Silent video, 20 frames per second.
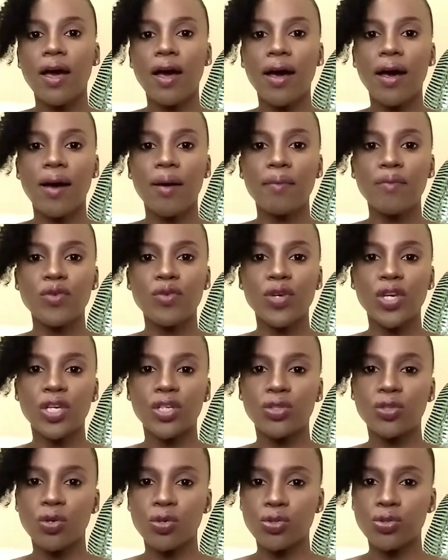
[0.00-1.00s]
You
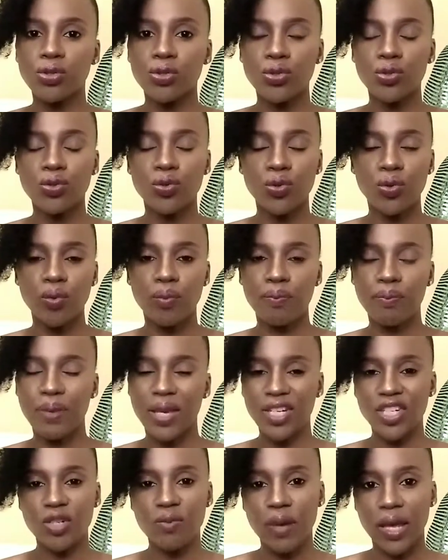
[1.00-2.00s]
can also do
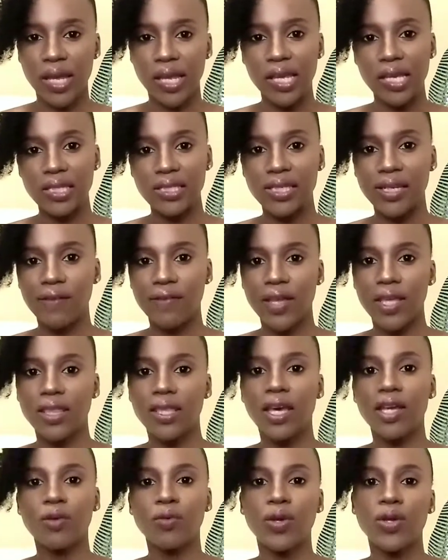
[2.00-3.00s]
benchmarking, stuff like
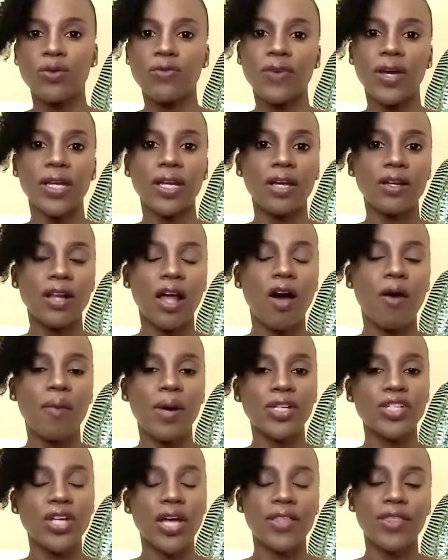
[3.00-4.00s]
that, where you find out how
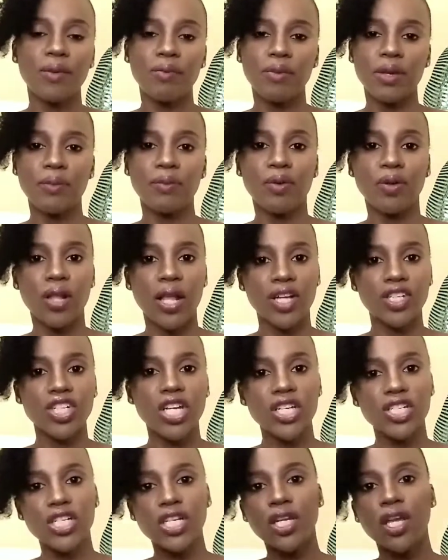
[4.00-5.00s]
much other people are
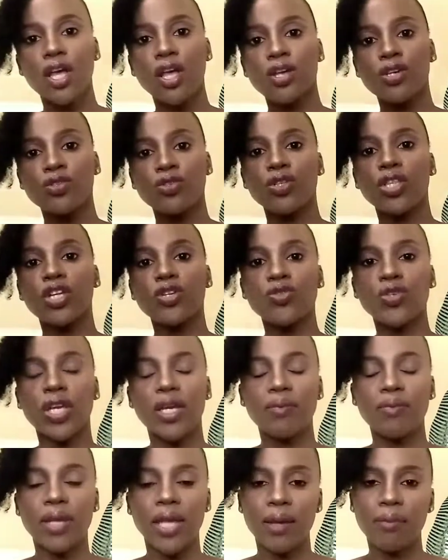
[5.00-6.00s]
charging so that you
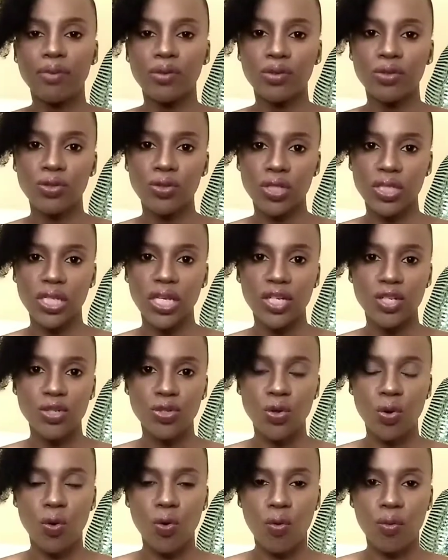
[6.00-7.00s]
can be able to set
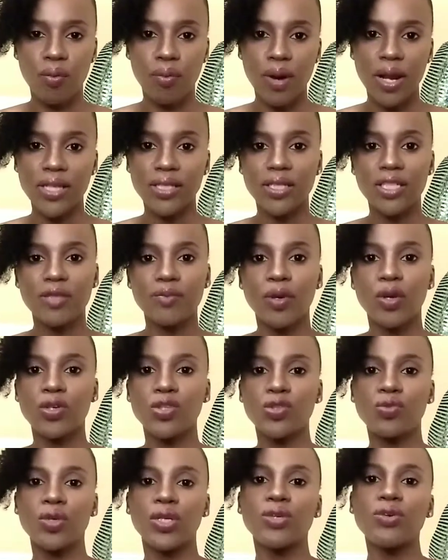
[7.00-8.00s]
your own prices.
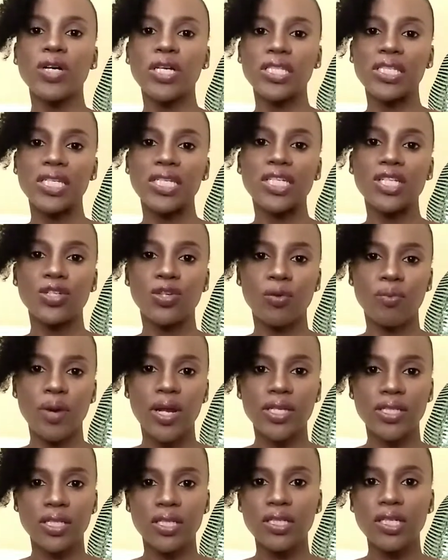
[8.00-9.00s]
Because when you are setting your
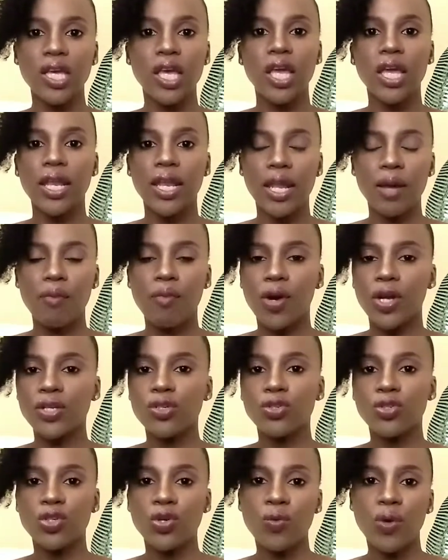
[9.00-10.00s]
prices, number one,
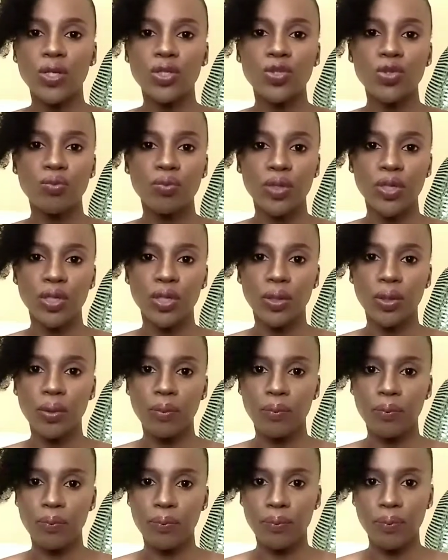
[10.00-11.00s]
you don't want to be
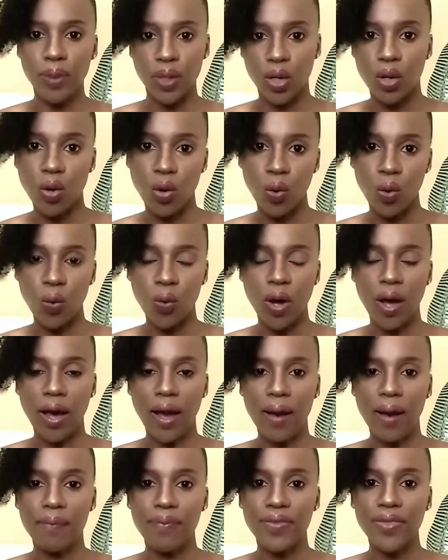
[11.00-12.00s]
below
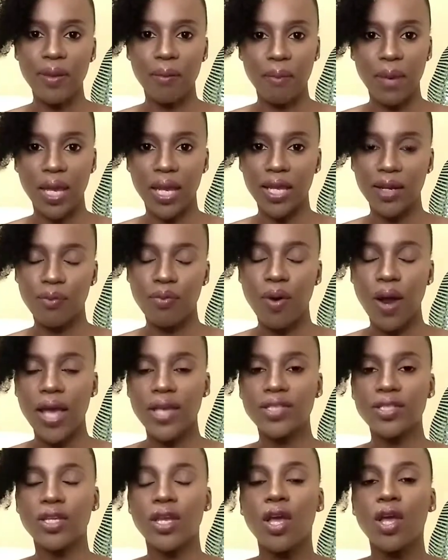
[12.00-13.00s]
the market
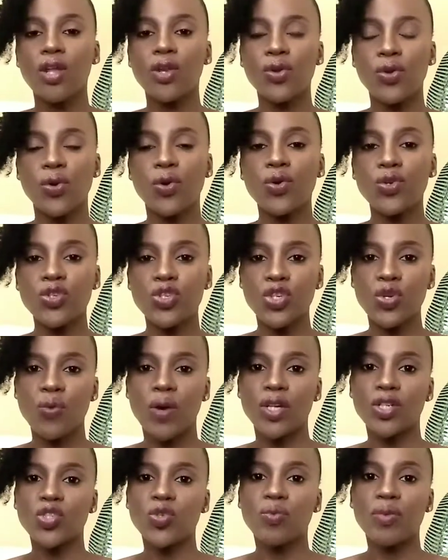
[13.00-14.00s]
price, nor do you
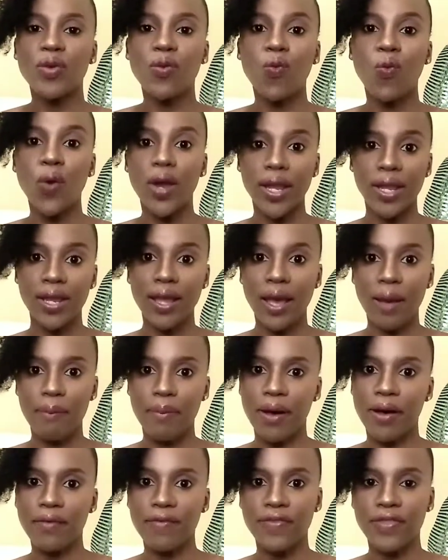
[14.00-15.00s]
want to be way
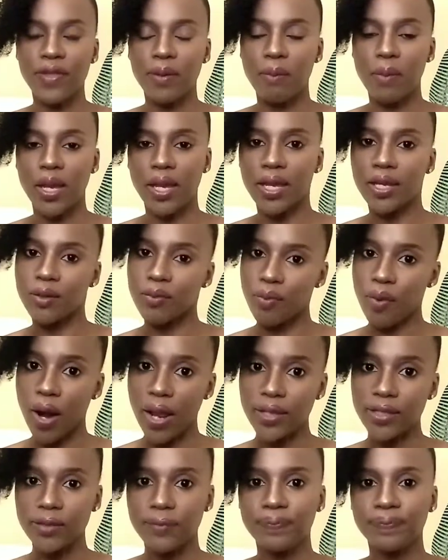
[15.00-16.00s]
above the market
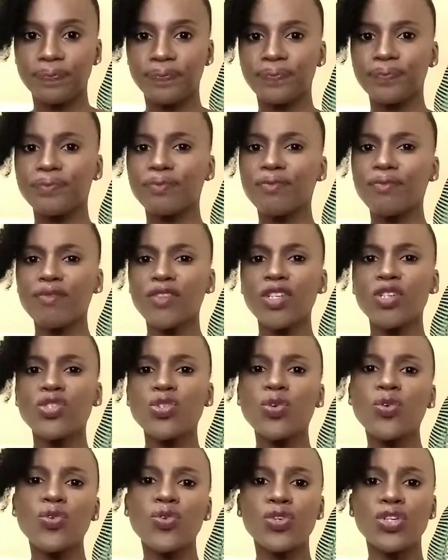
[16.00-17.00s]
price.
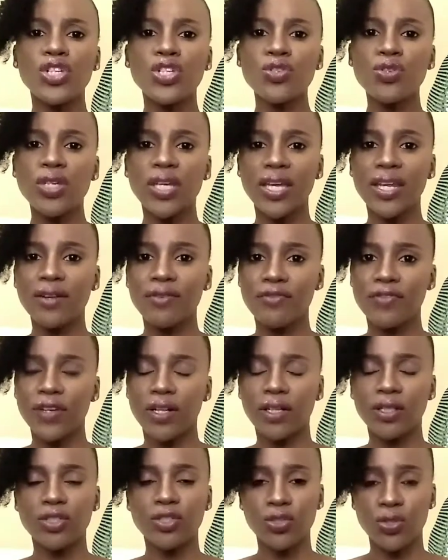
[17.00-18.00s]
So you need to get a
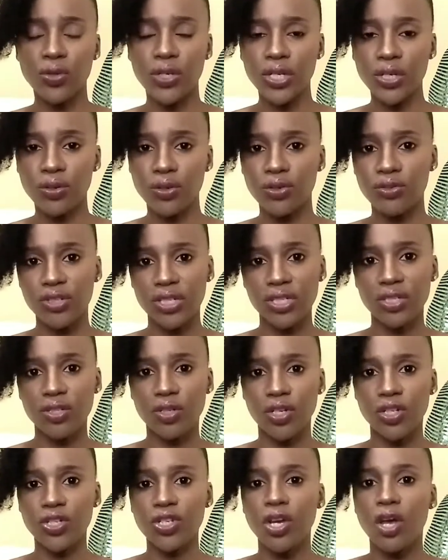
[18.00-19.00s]
feel during your
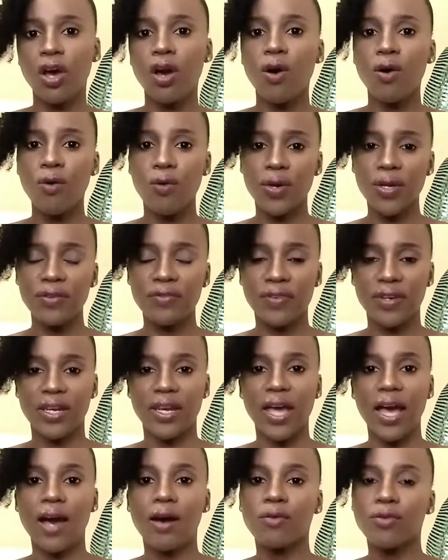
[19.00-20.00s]
research, or even
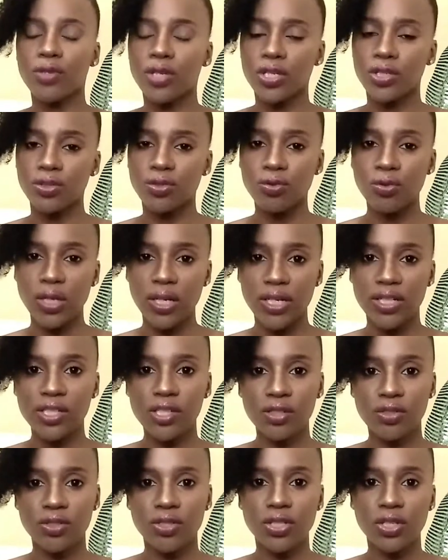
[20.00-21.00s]
now you can do a little
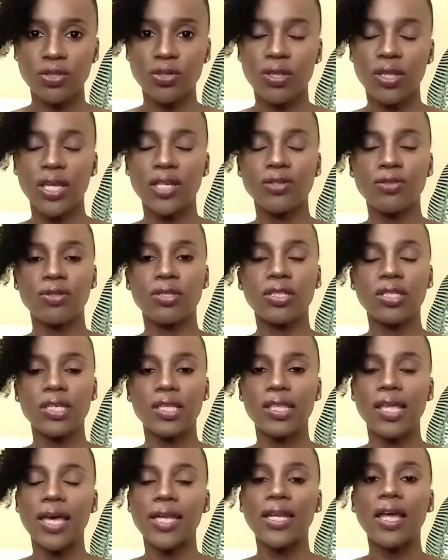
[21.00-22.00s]
research on that to
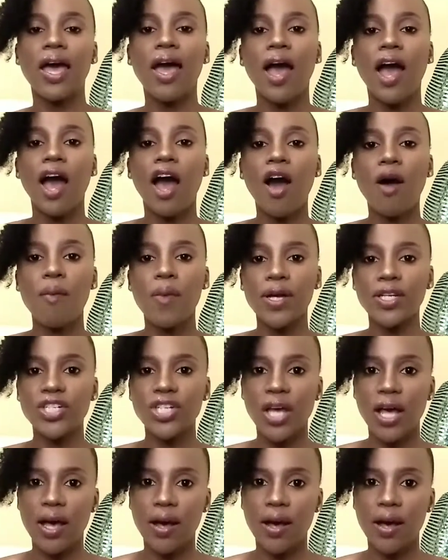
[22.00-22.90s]
see that how much